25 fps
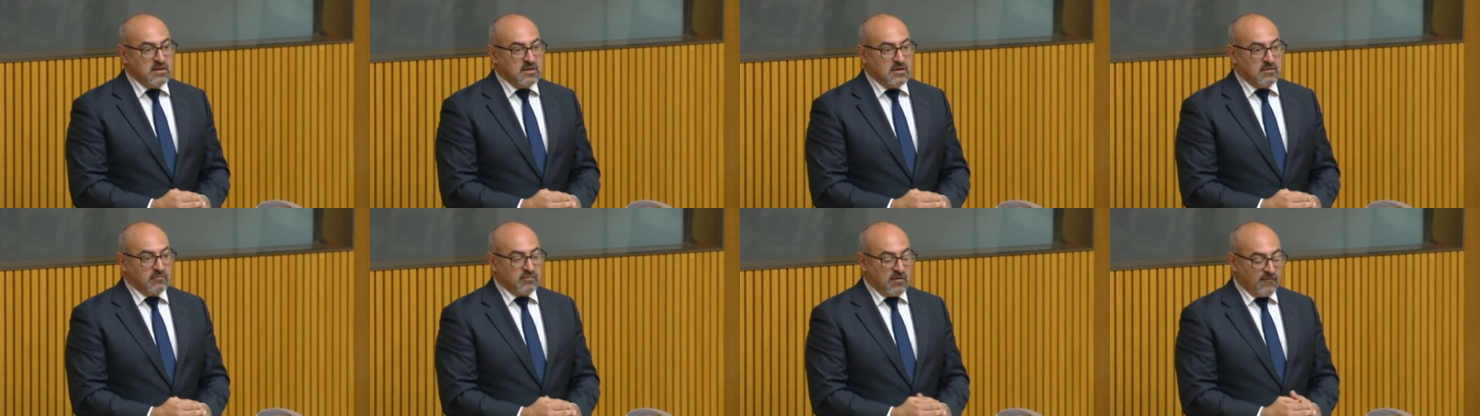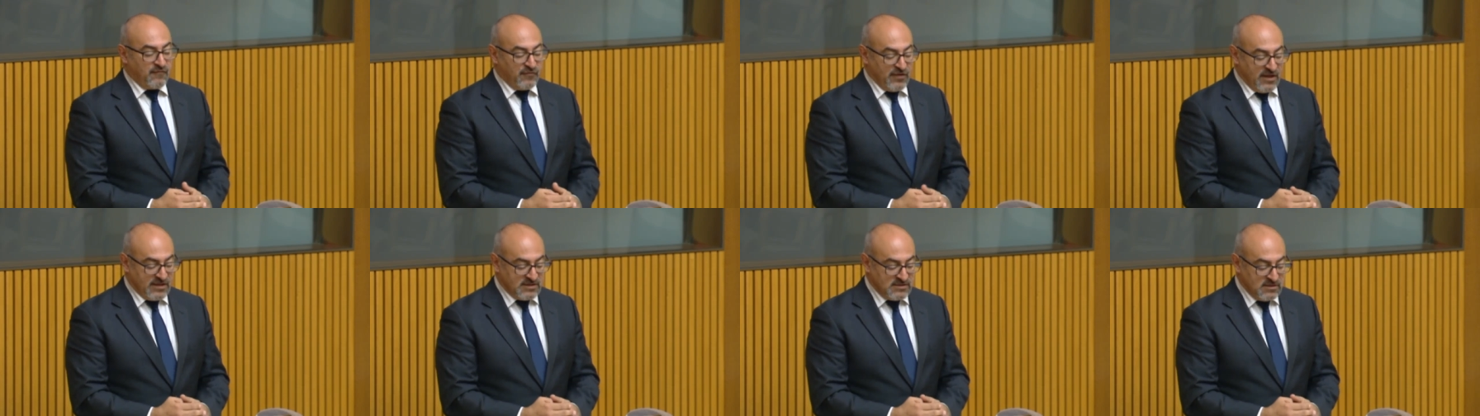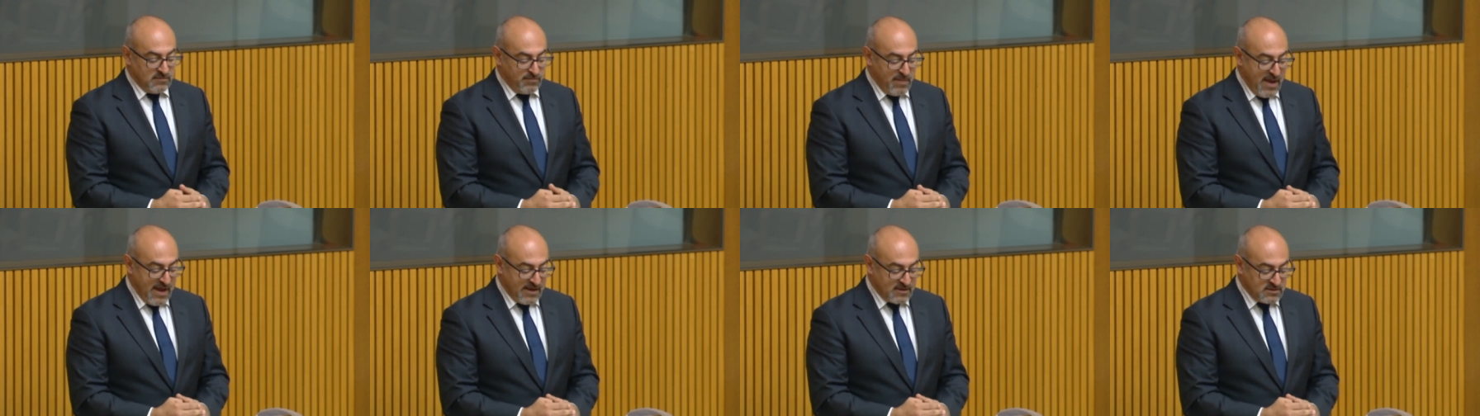reflected
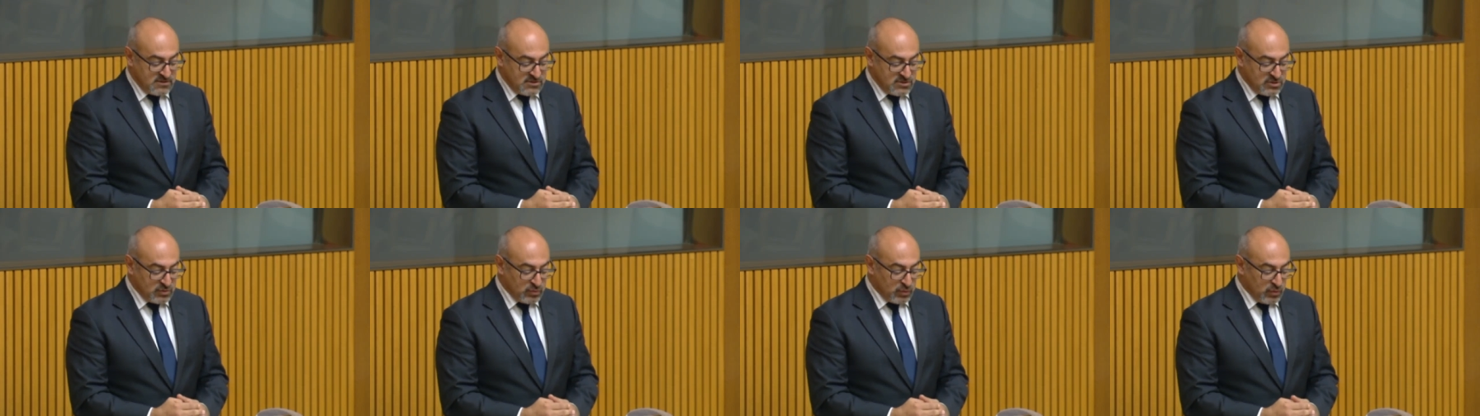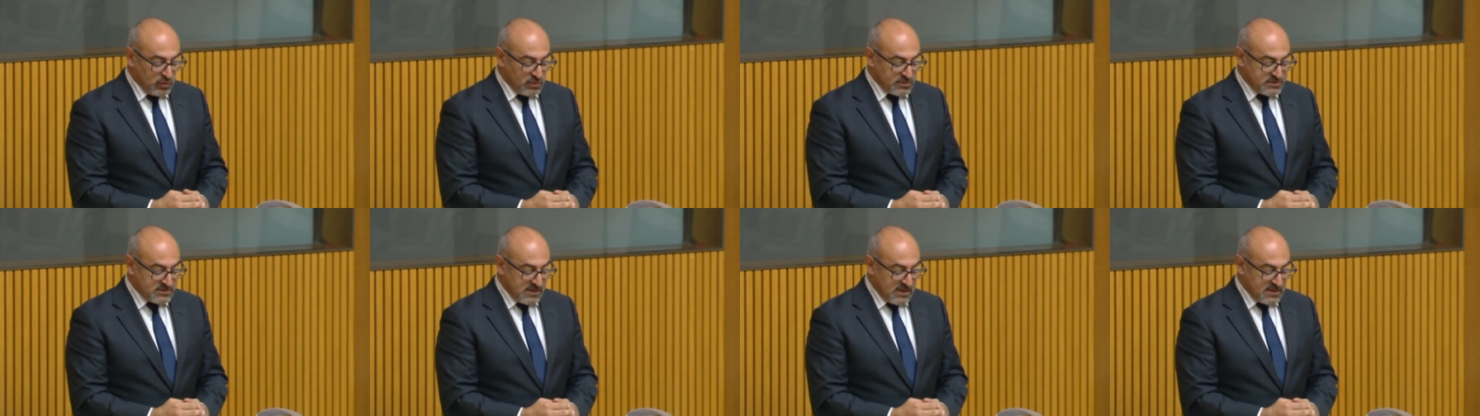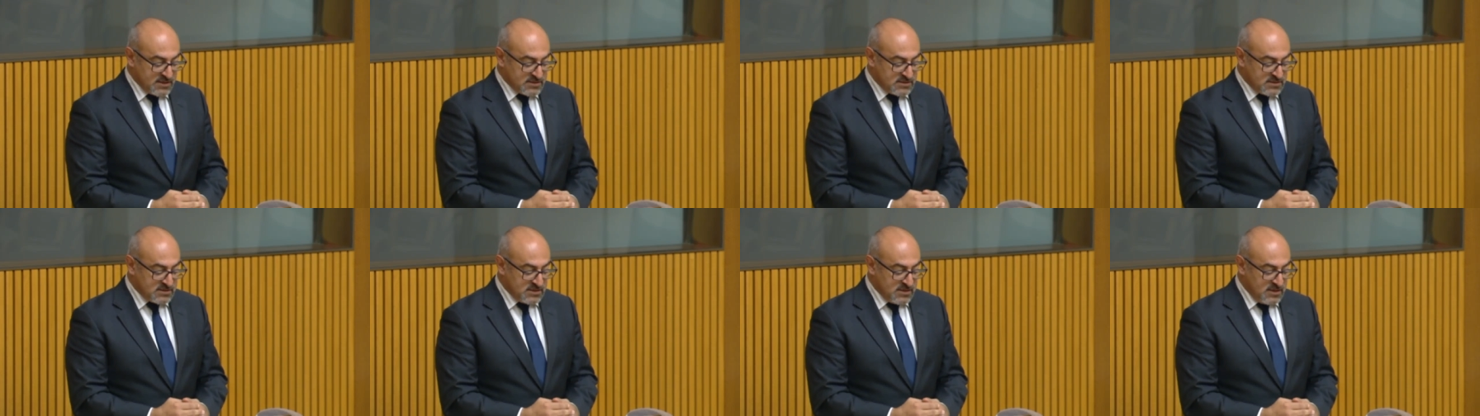back towards
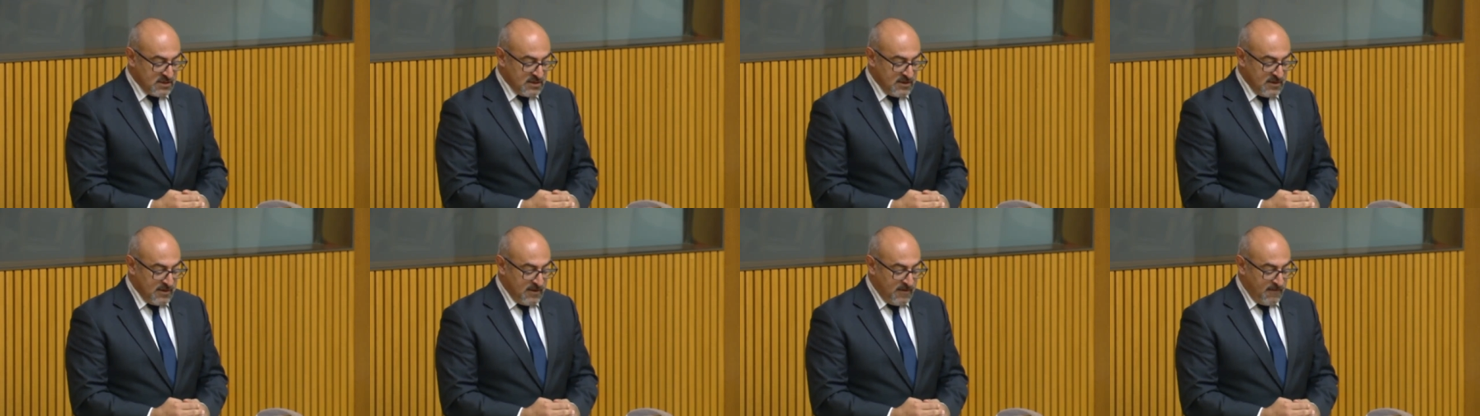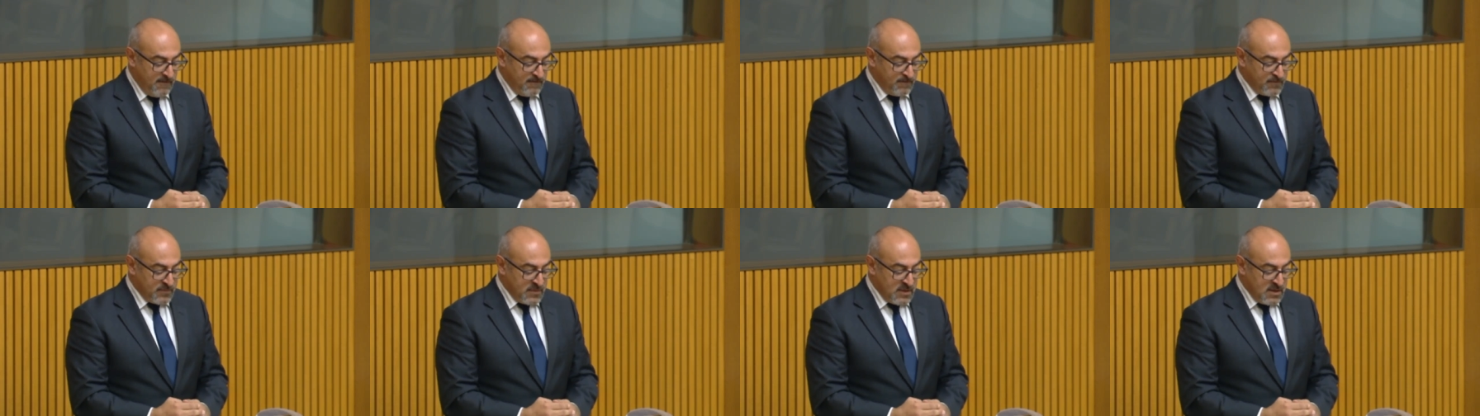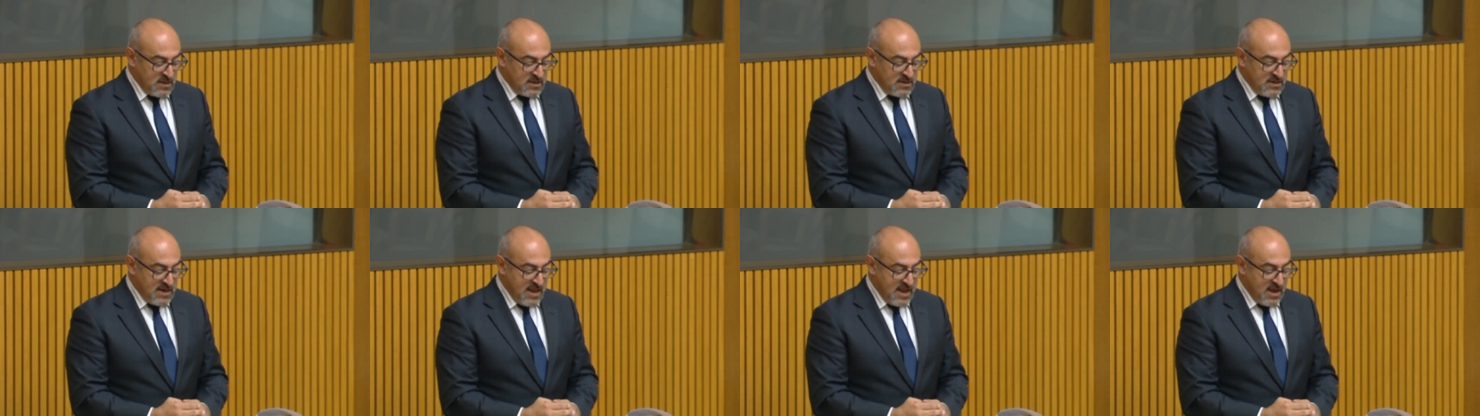us.
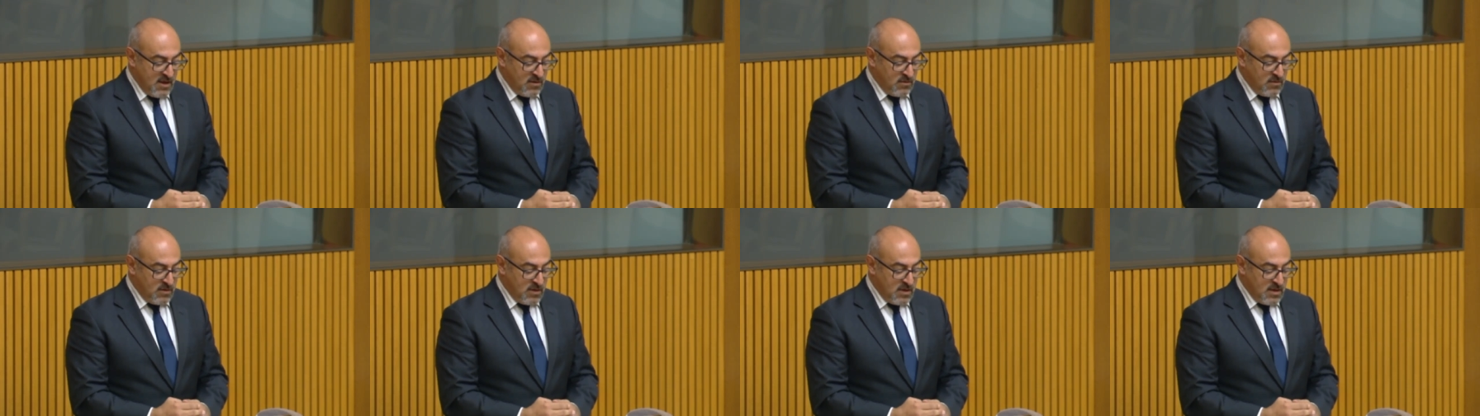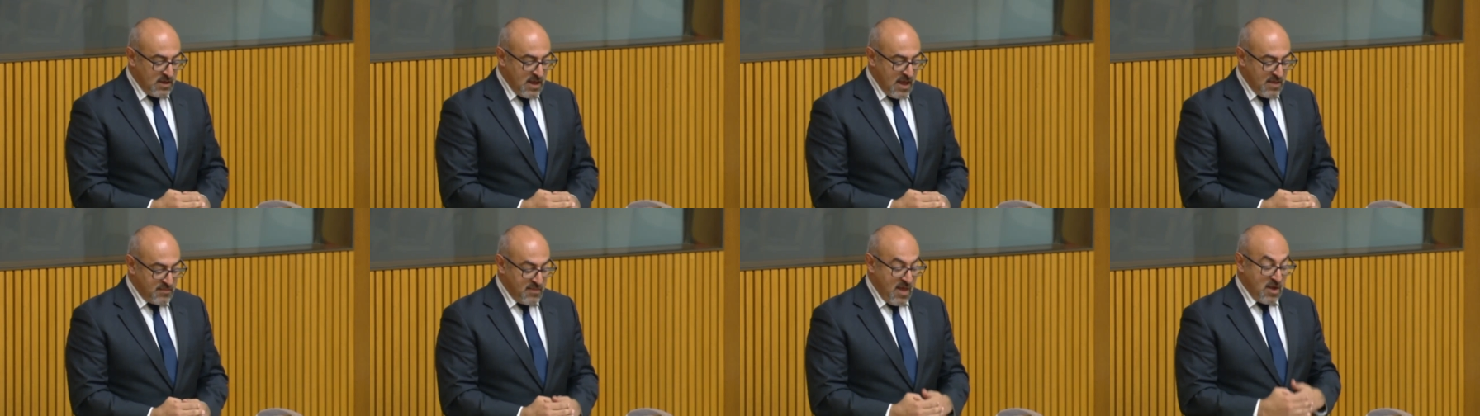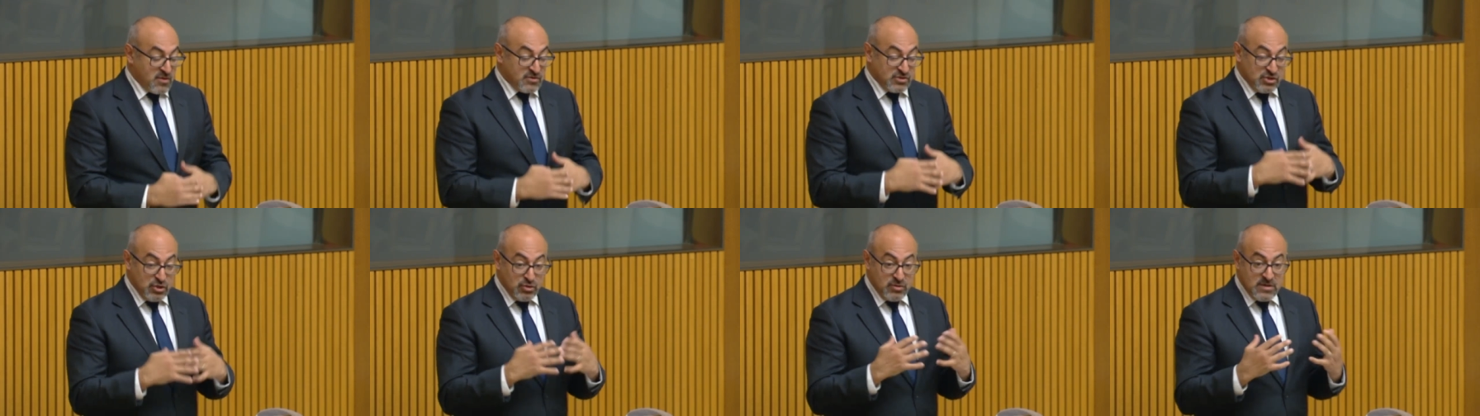Now, and
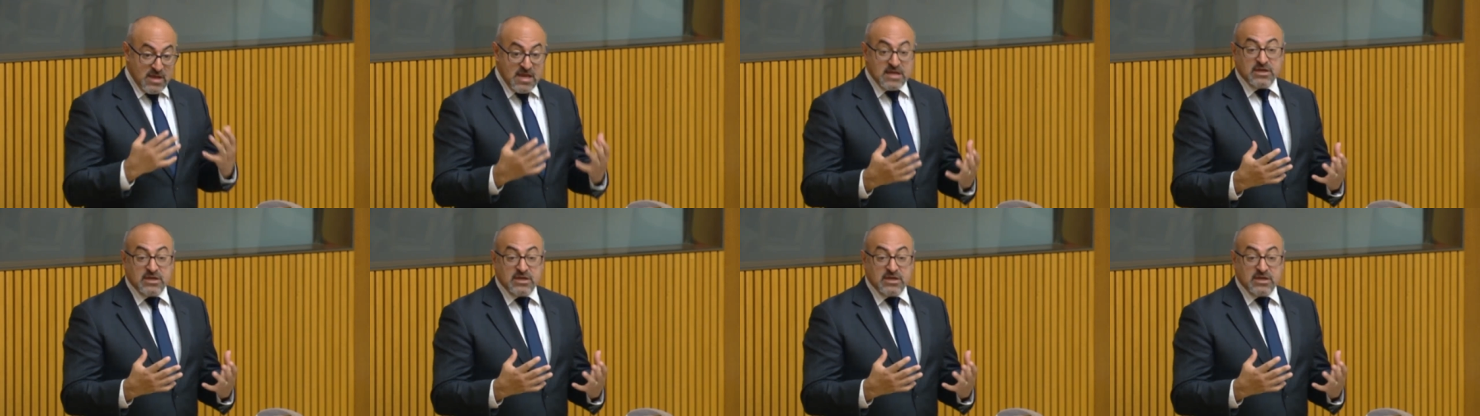those unique